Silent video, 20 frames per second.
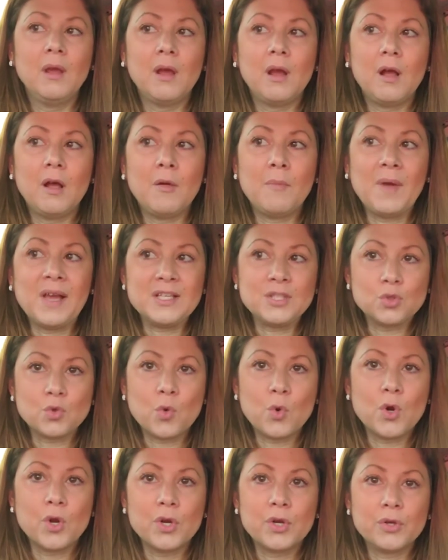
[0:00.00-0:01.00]
and I
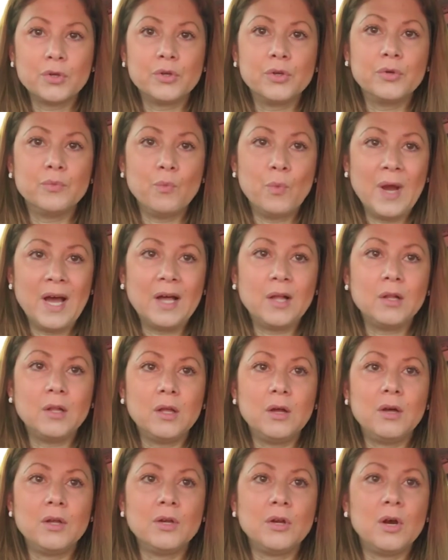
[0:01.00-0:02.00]
scored well
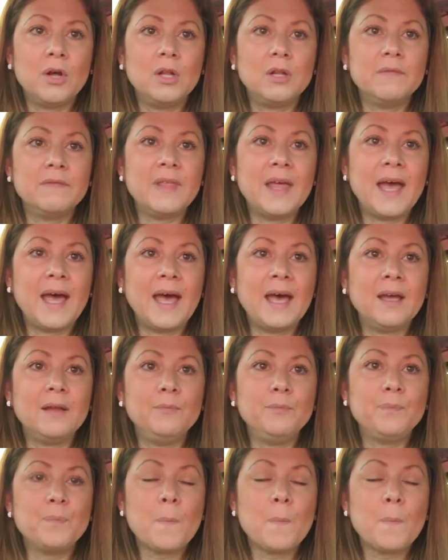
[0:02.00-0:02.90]
on all of that.